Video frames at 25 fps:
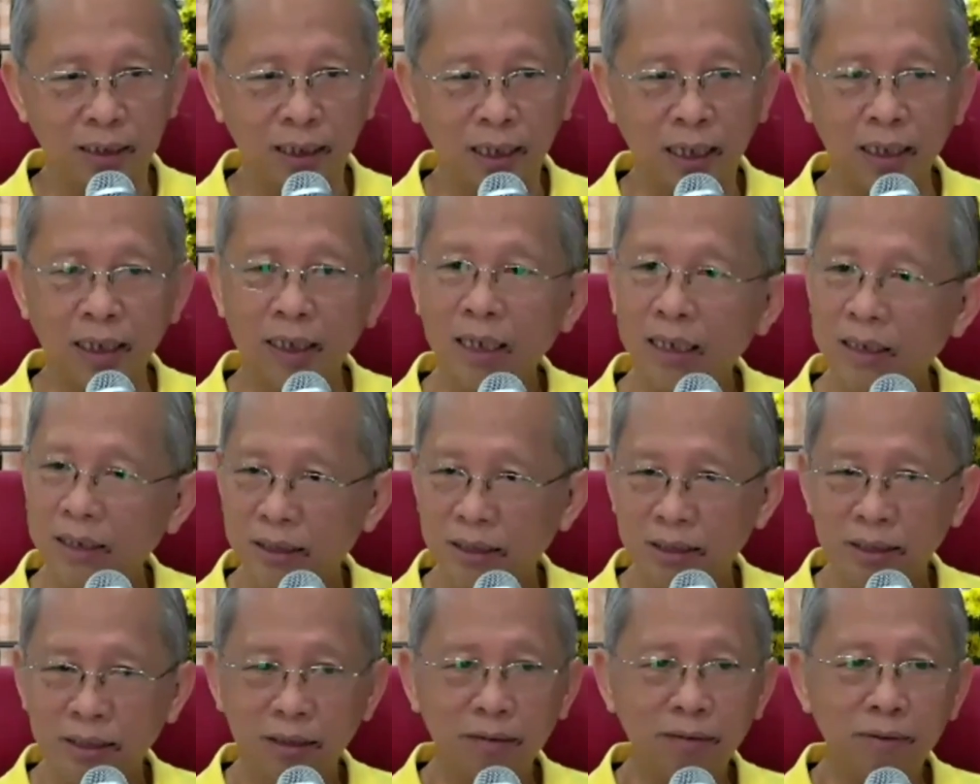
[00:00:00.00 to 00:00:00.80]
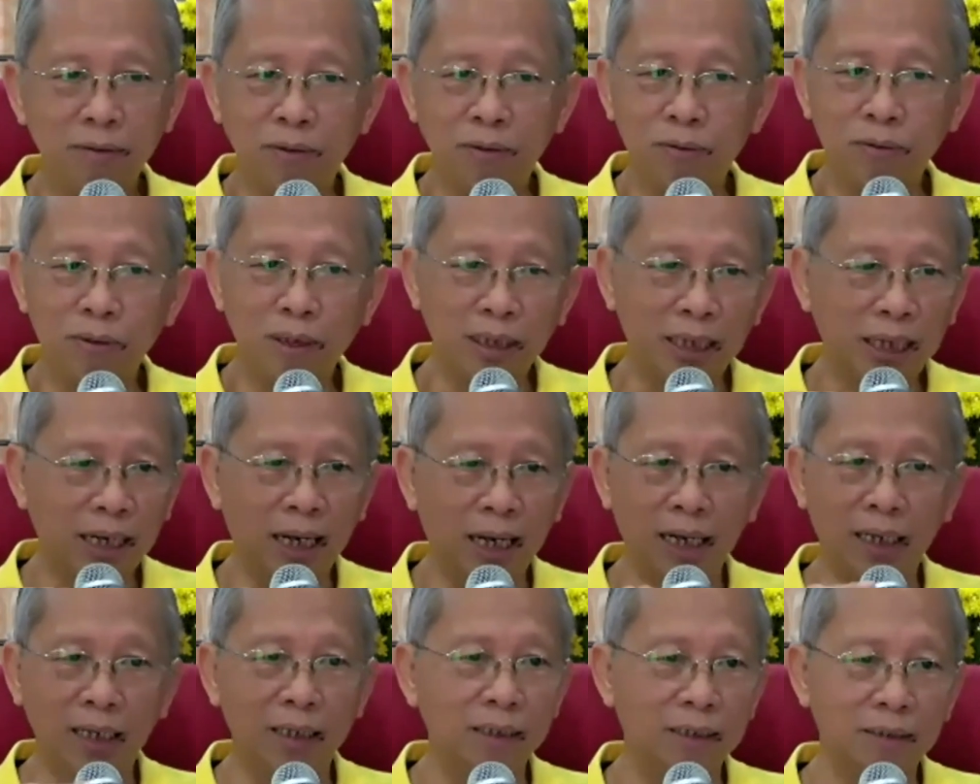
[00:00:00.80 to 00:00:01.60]
I can still know the
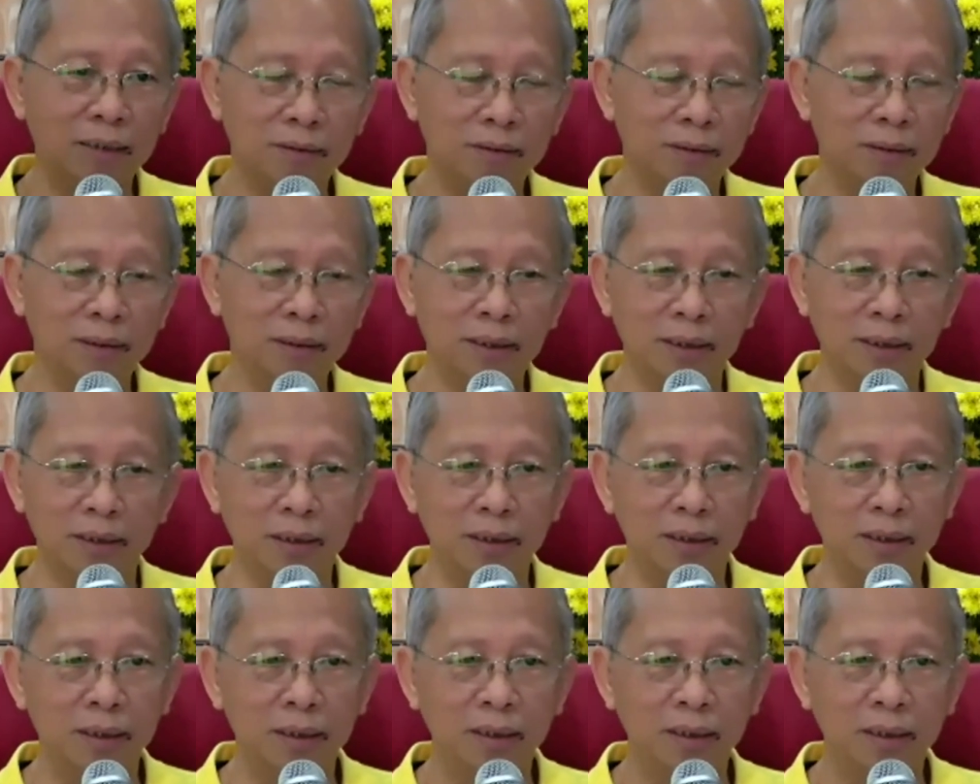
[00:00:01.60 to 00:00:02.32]
cut and all the thing,